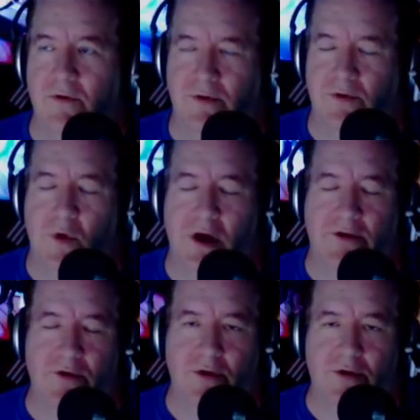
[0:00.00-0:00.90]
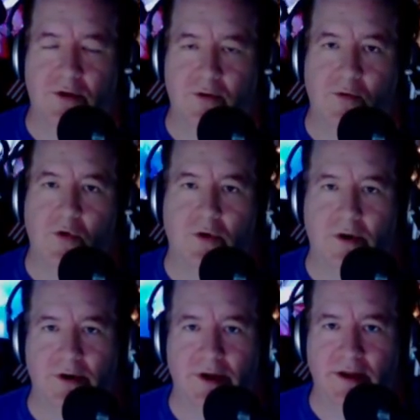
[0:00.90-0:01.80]
quad core or
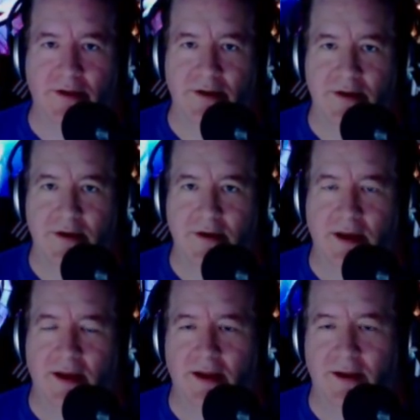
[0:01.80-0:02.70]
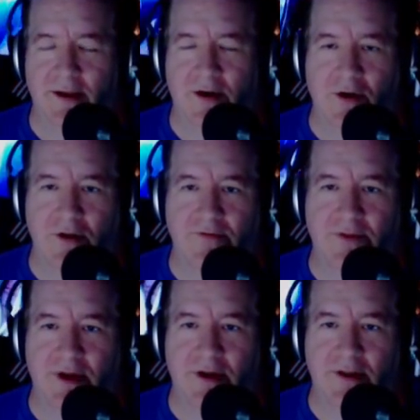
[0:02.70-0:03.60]
more, and all of
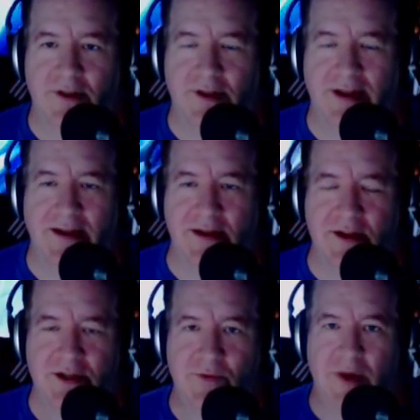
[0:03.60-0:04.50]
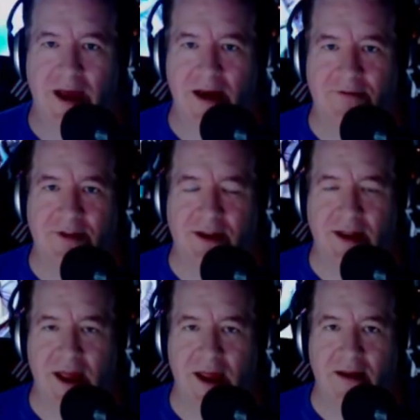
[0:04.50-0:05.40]
the technology we have
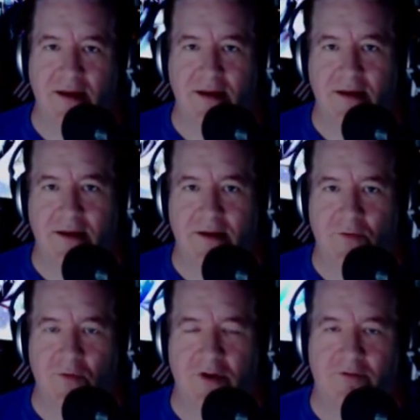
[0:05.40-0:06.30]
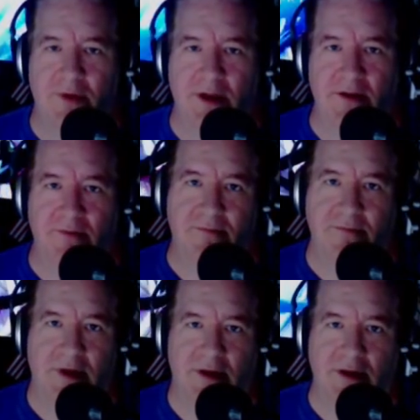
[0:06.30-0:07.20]
today would have been
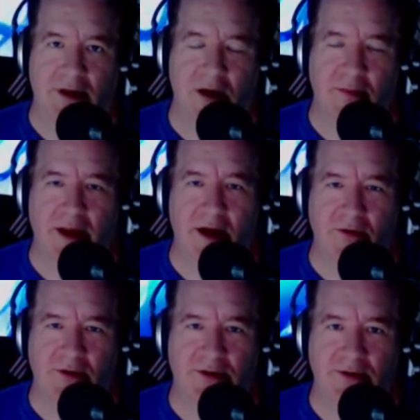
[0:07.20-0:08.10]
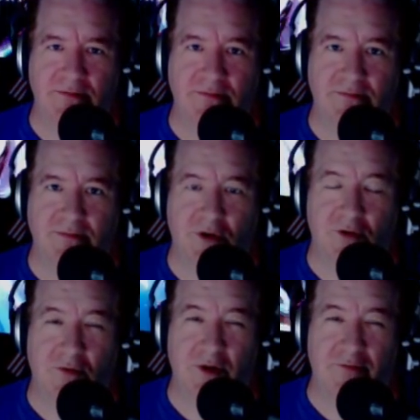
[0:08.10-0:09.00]
coming out or
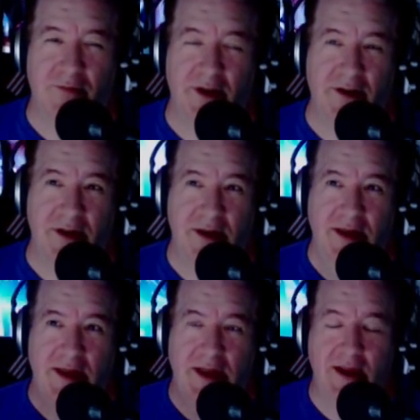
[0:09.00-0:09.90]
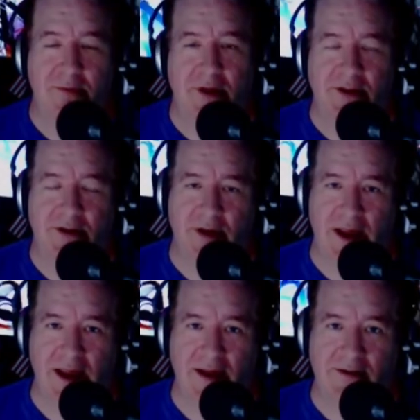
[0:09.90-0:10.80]
would have been in military
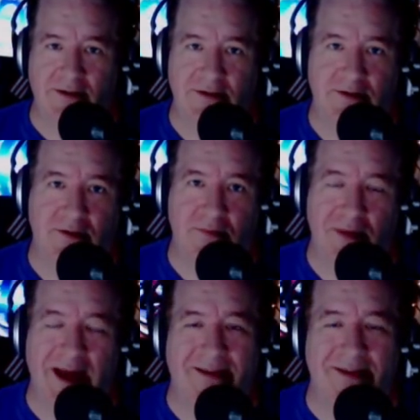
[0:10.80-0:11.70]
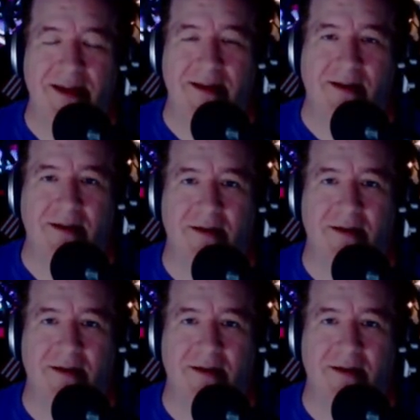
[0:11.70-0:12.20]
hands back then.